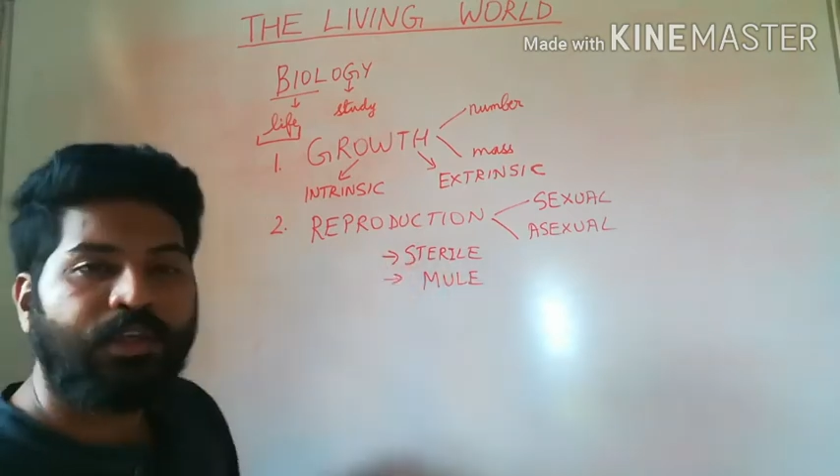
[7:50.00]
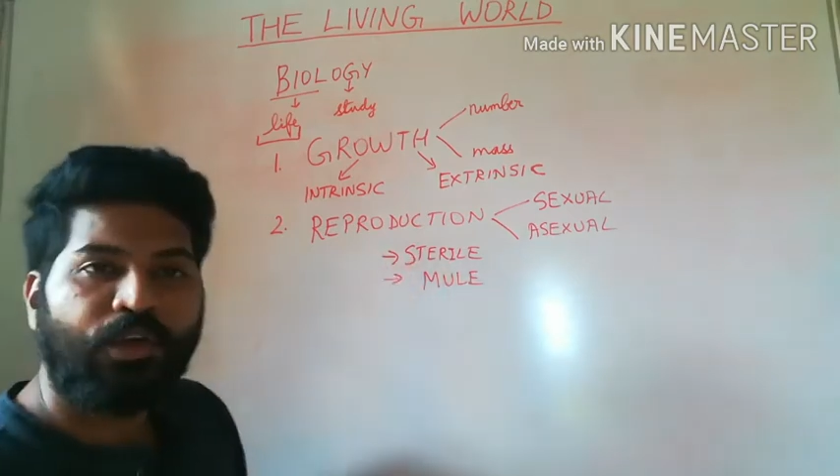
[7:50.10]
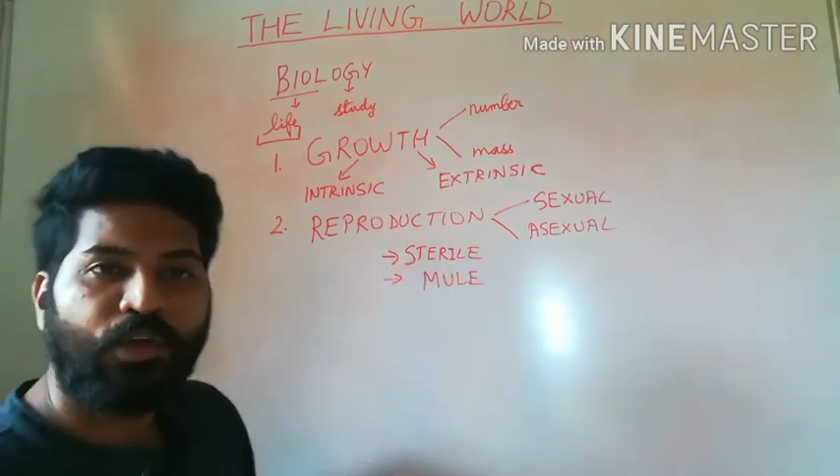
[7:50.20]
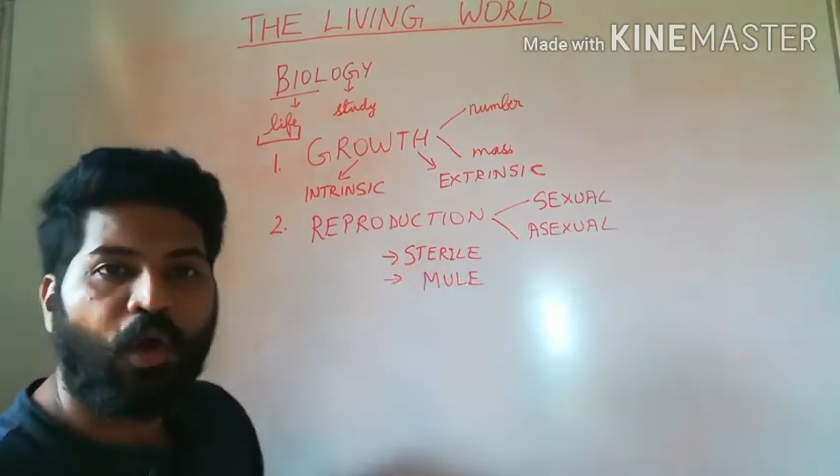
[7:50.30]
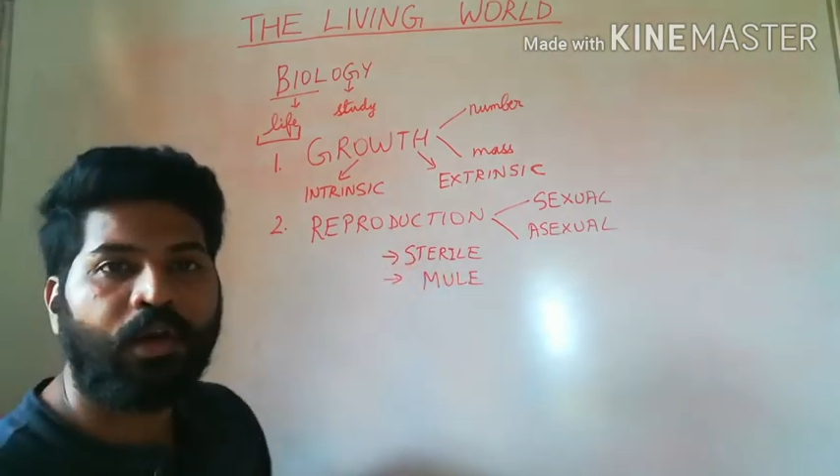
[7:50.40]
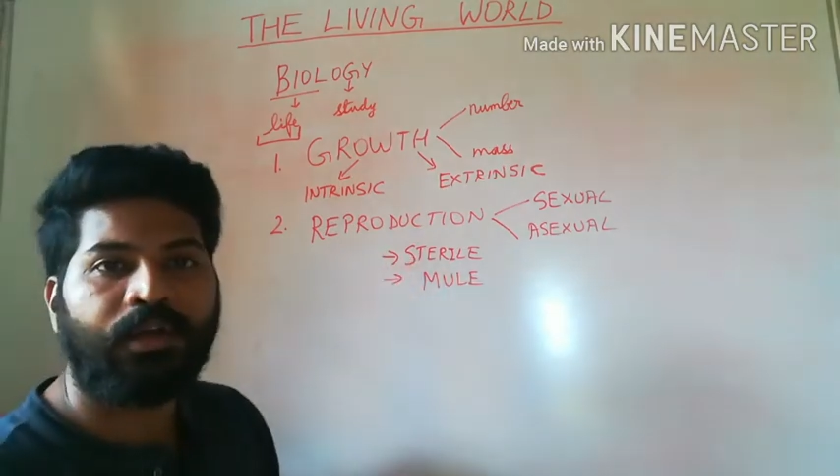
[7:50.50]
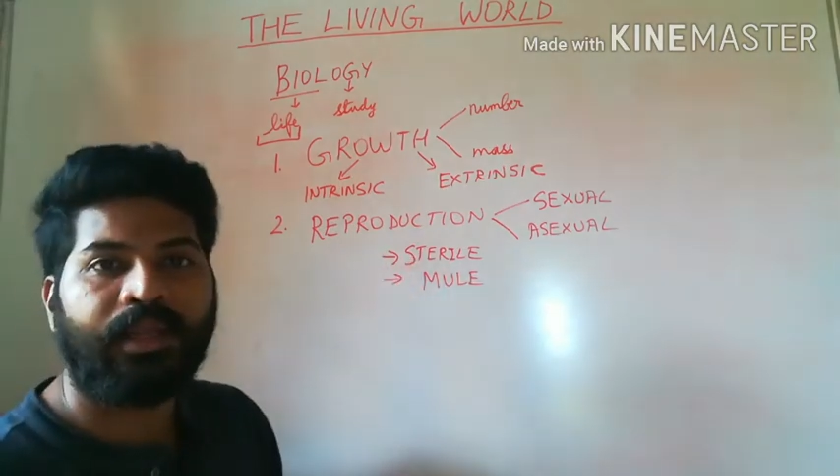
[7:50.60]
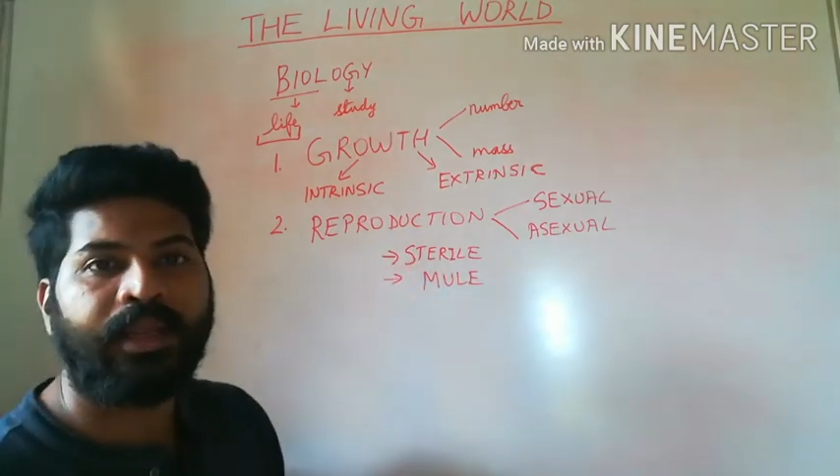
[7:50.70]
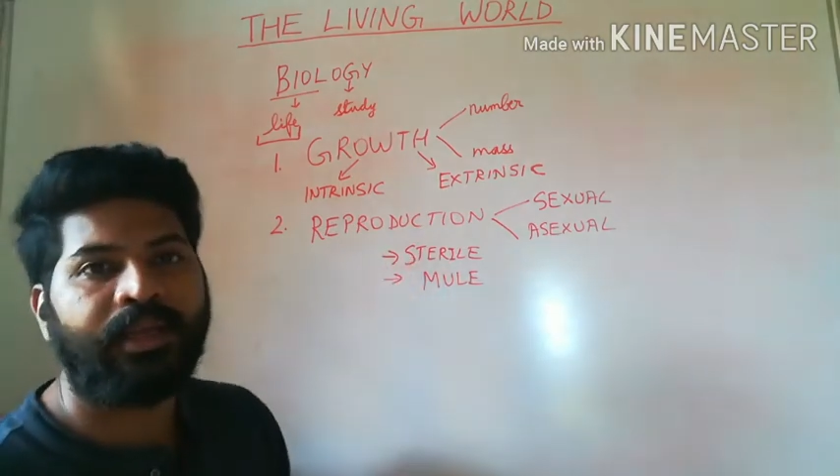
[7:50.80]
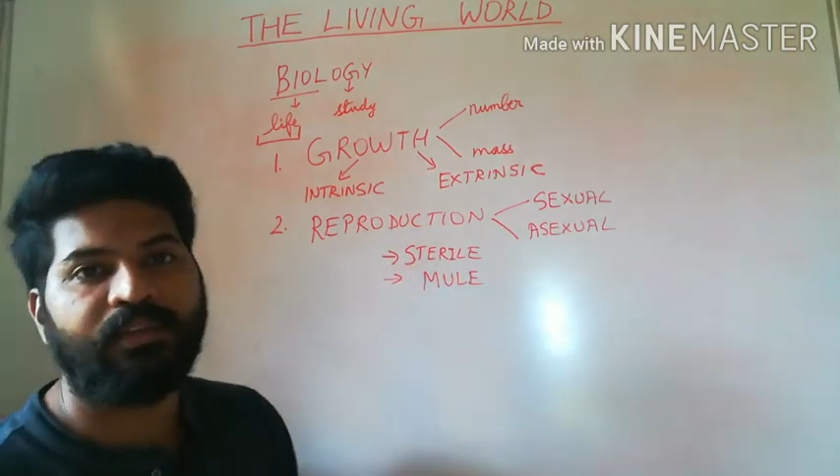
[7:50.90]
not
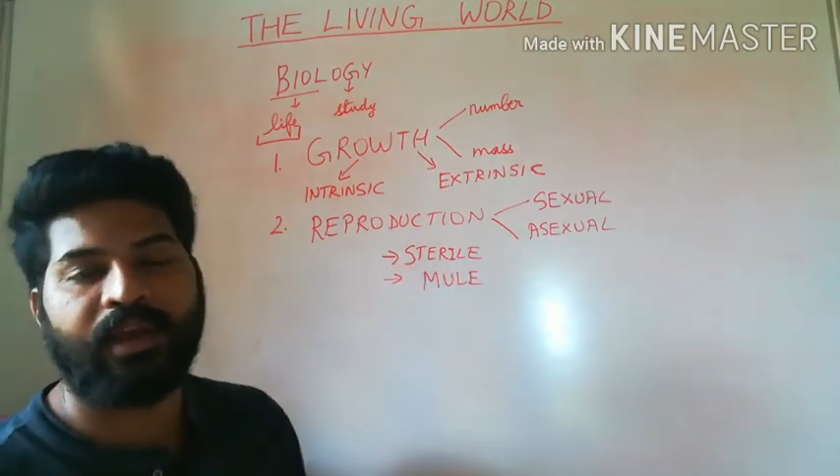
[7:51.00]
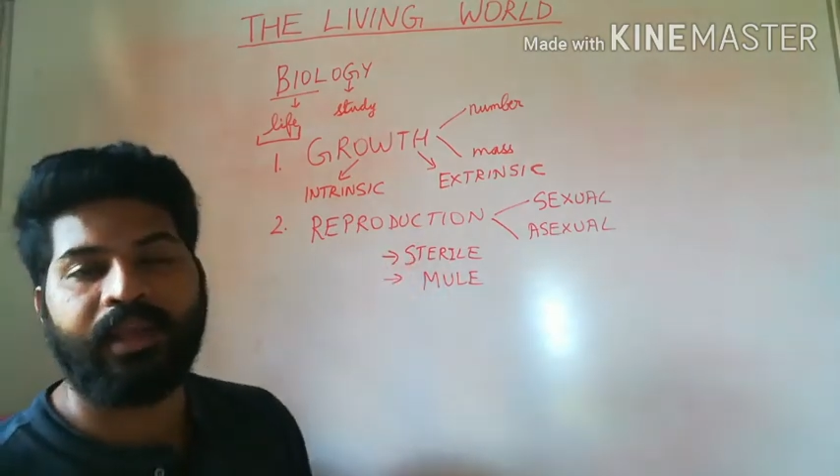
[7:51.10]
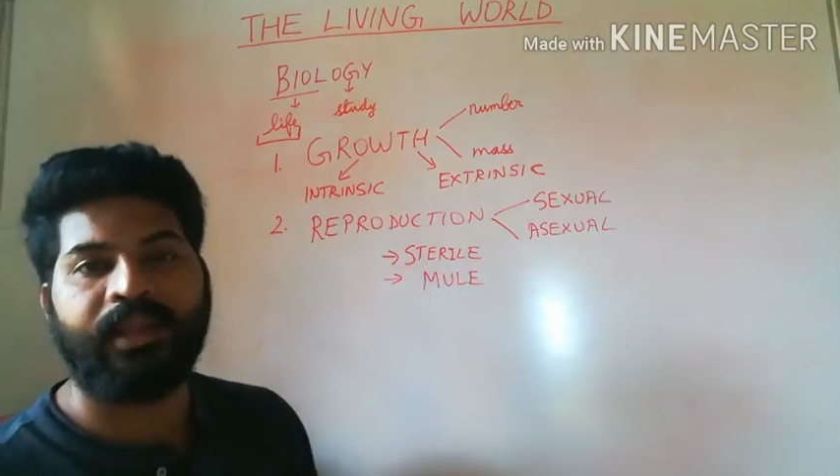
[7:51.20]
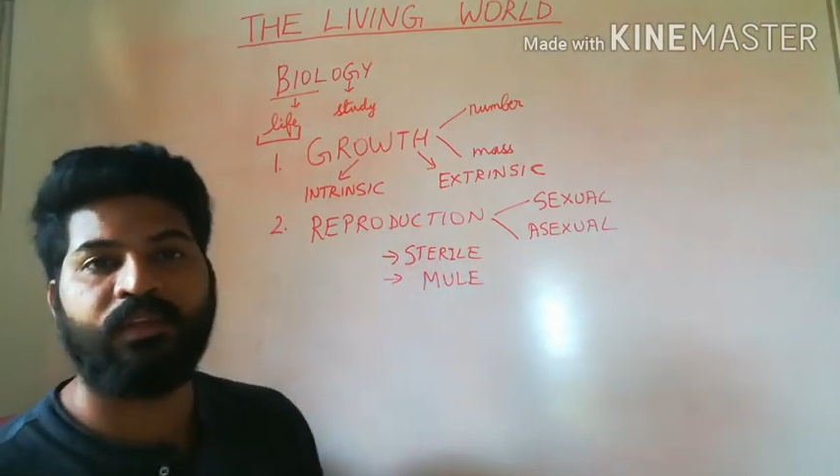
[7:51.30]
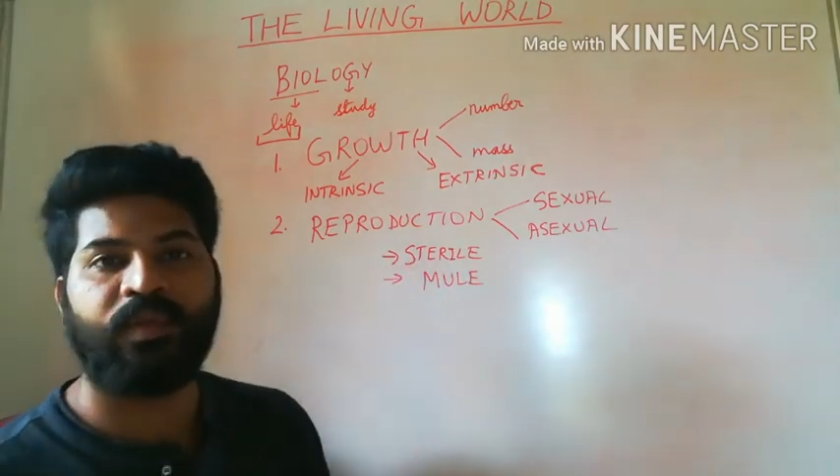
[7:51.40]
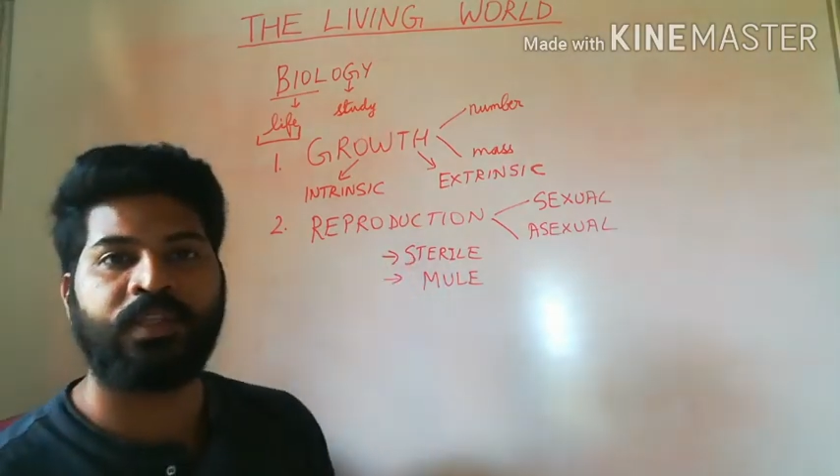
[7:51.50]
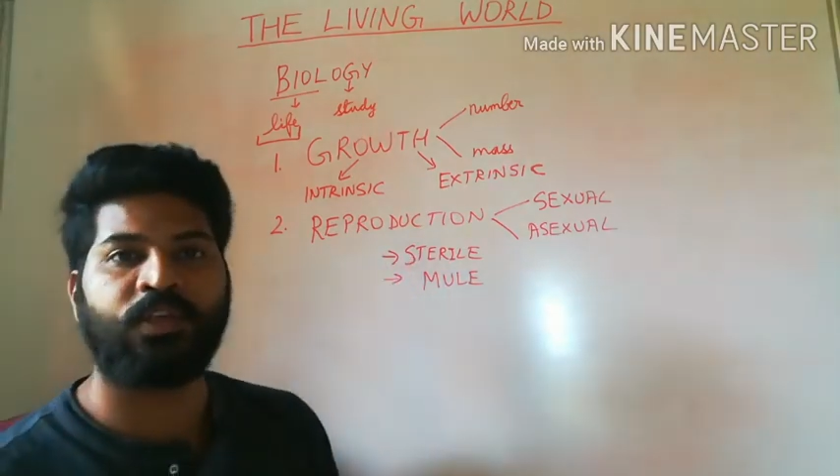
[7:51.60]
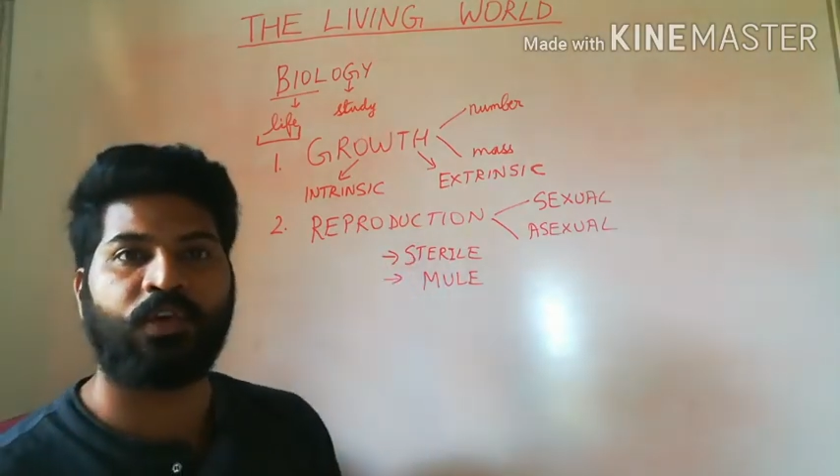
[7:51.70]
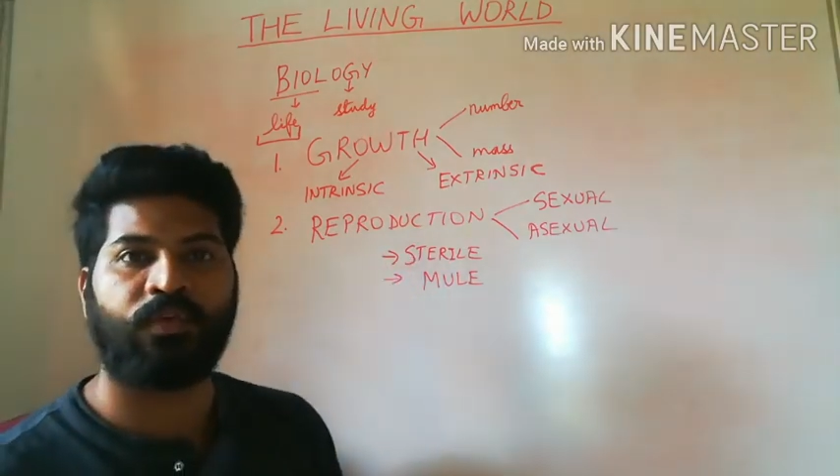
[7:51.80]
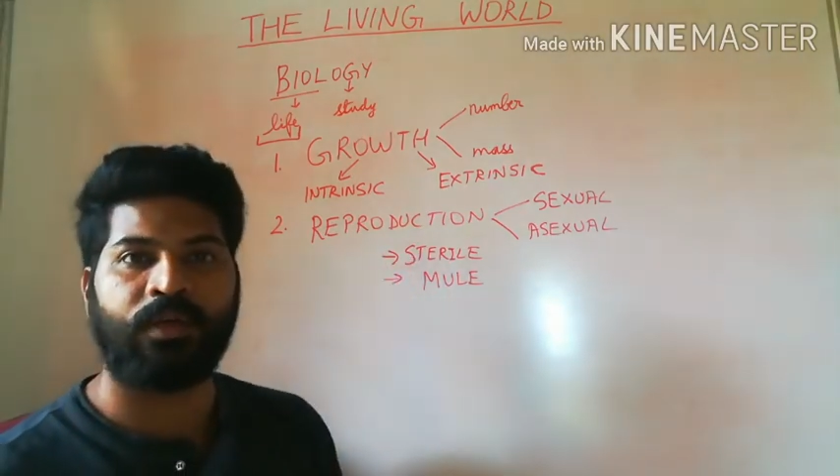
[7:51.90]
a defining
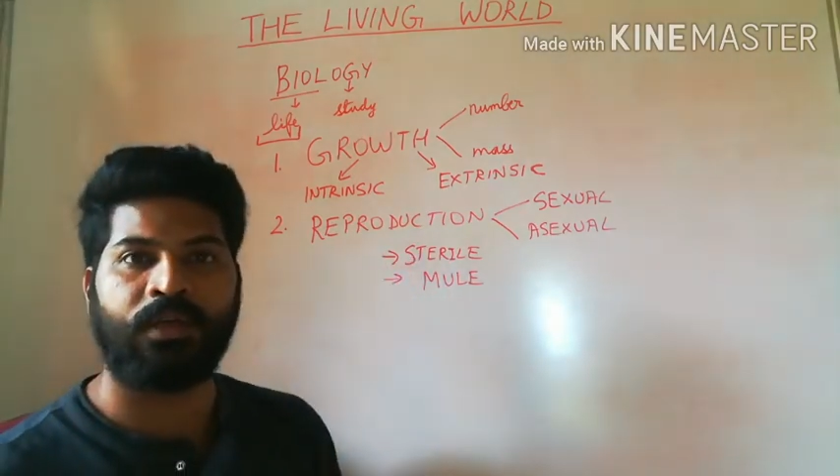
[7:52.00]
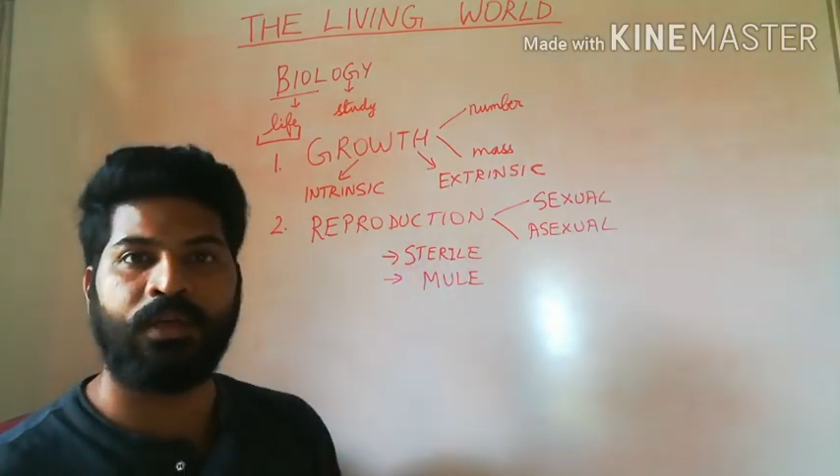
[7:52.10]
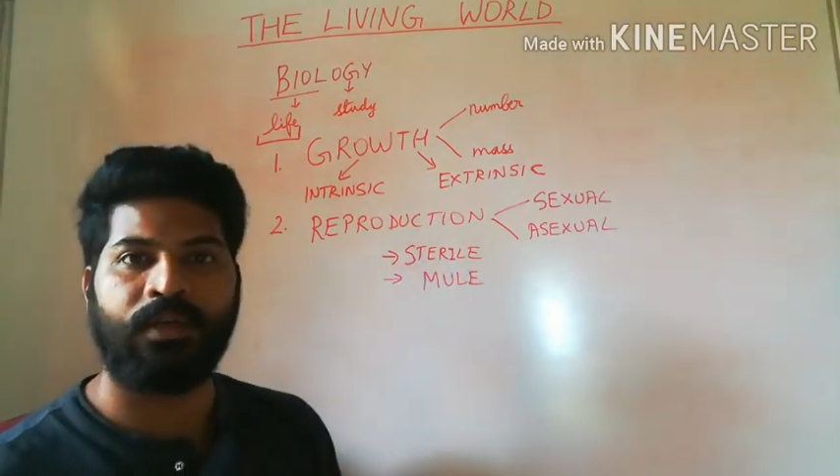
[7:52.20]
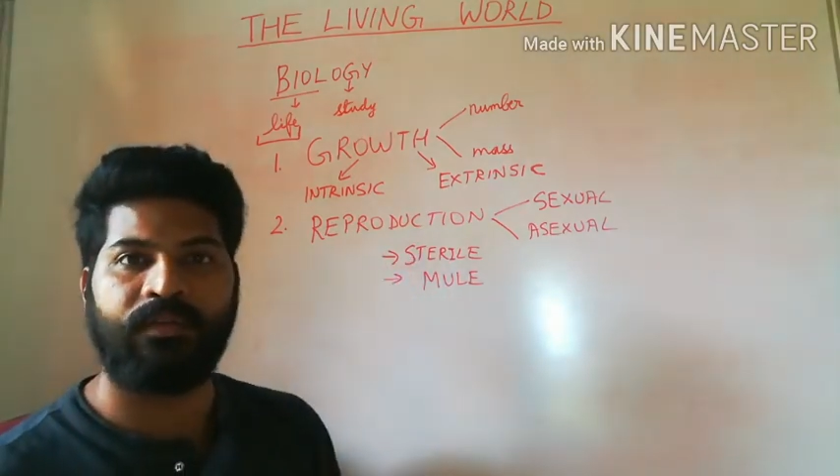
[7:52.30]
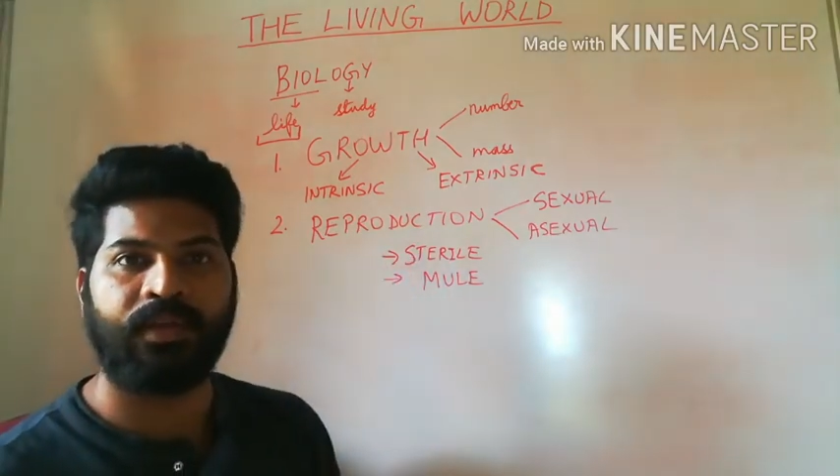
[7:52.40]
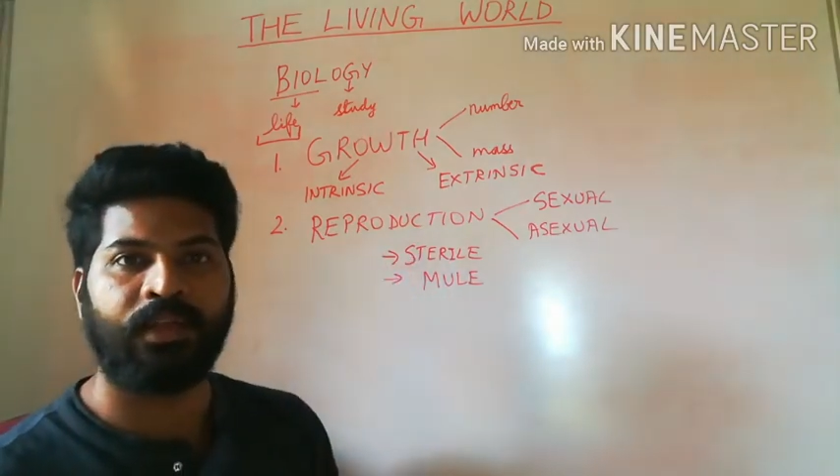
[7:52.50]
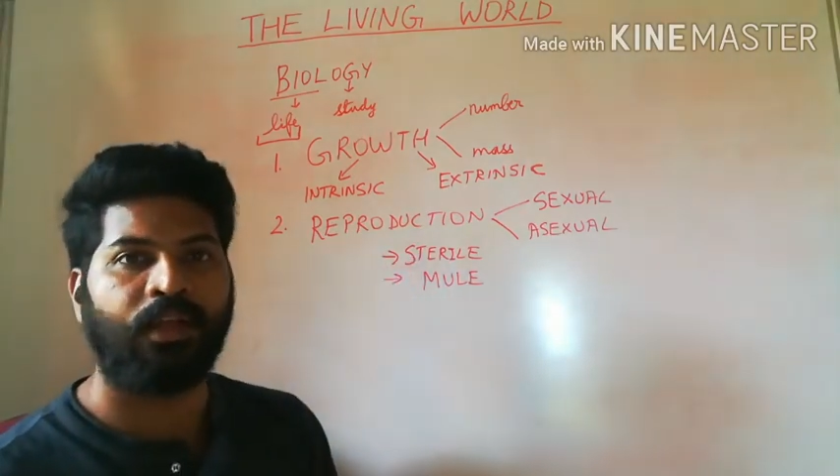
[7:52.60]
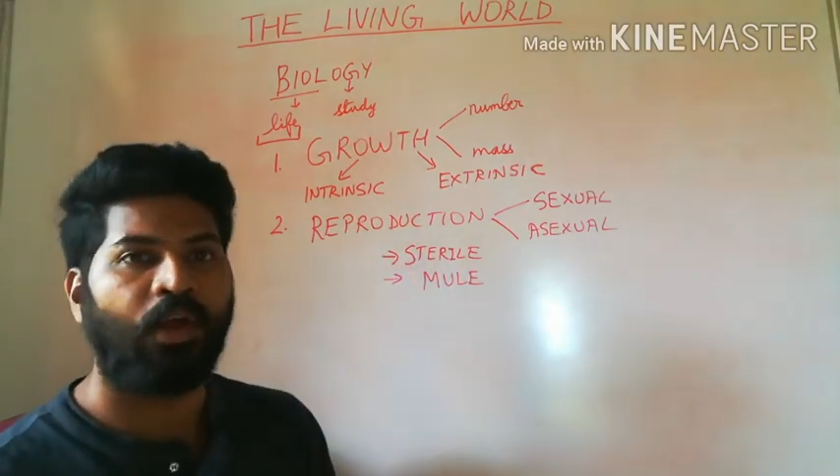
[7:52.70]
feature of a living